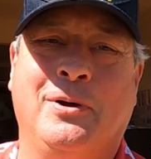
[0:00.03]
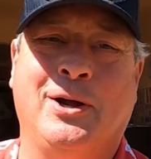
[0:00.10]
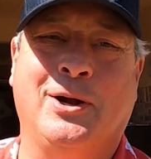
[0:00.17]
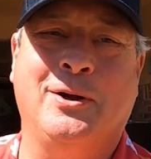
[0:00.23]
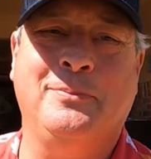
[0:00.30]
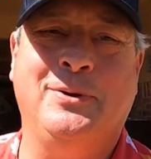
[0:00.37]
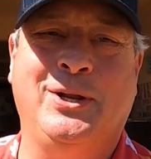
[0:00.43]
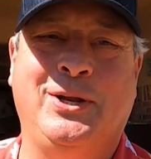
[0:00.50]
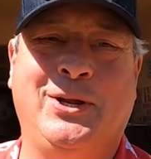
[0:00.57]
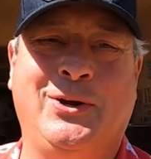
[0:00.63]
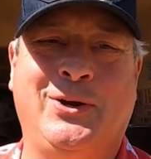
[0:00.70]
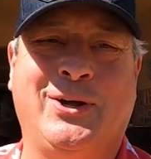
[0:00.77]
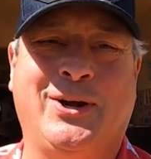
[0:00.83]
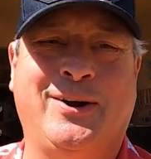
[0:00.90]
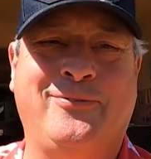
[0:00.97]
Welcome to
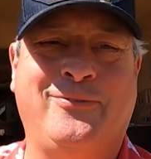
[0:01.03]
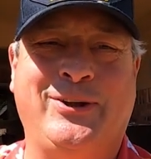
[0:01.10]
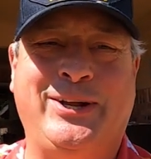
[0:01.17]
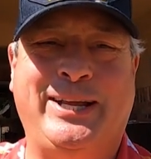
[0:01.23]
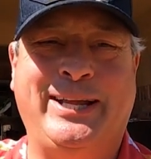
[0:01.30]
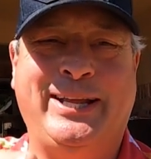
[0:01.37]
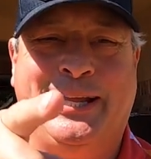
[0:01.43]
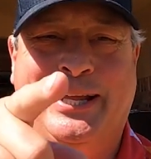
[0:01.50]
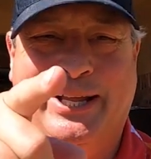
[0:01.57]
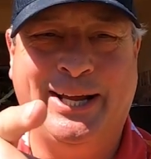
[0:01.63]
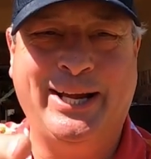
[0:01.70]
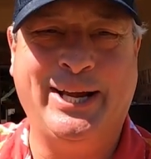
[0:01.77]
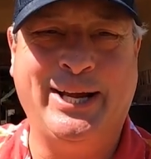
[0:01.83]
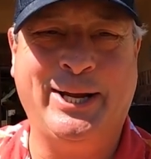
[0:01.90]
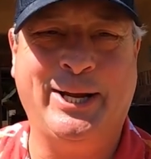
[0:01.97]
Dude RV.
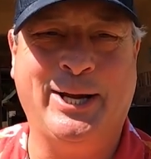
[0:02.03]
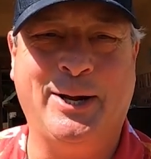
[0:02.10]
Hey,